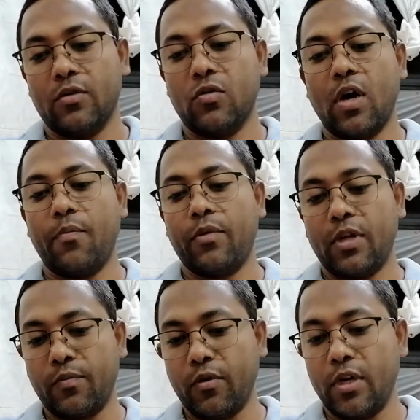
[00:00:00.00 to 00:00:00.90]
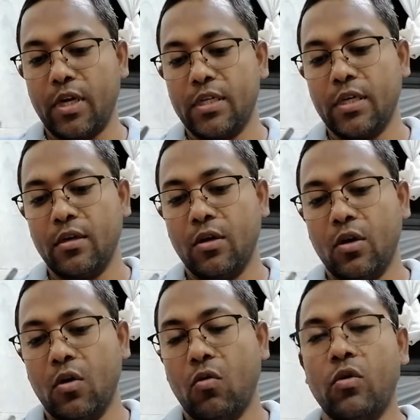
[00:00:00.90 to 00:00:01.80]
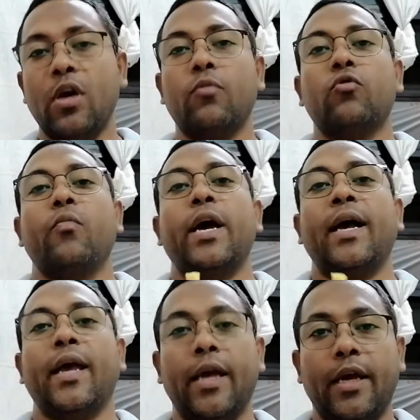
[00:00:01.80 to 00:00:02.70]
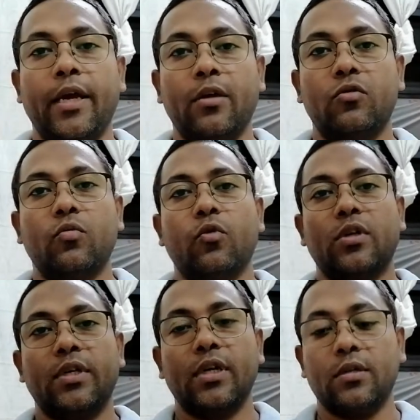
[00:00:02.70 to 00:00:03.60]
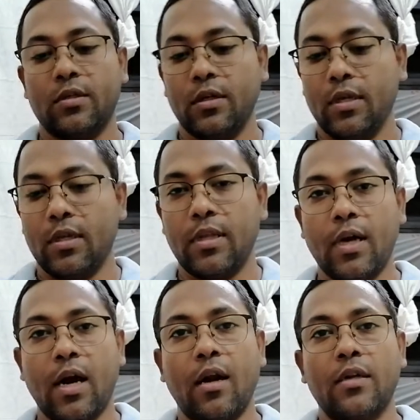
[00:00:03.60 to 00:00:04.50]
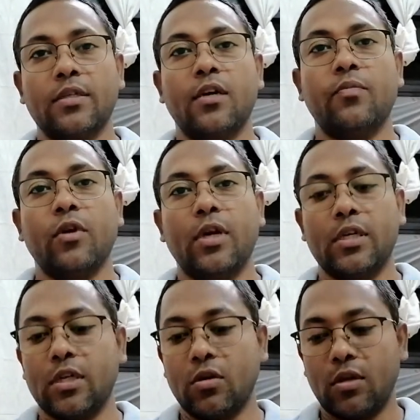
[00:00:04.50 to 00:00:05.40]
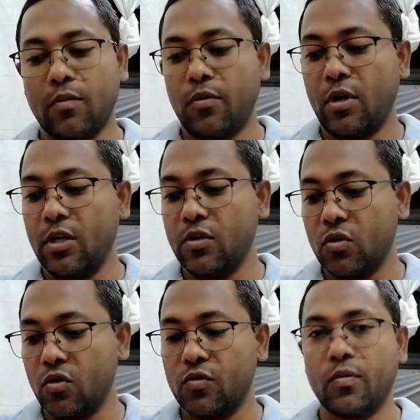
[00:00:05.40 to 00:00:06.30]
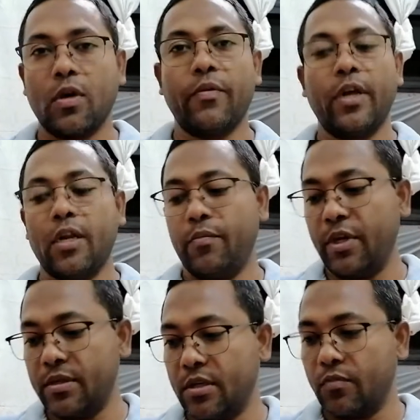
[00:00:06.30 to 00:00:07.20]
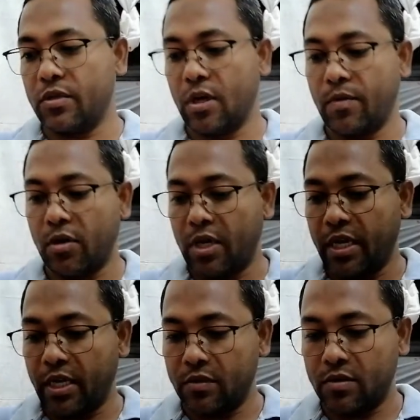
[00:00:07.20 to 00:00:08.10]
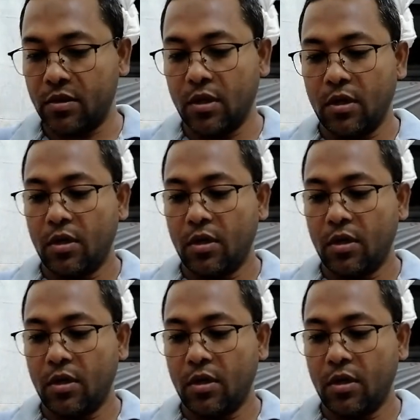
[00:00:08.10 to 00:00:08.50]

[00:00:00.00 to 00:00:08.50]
So after pollination, we have to bag again to protect the undesired pollination or the pollen source from any means somehow else.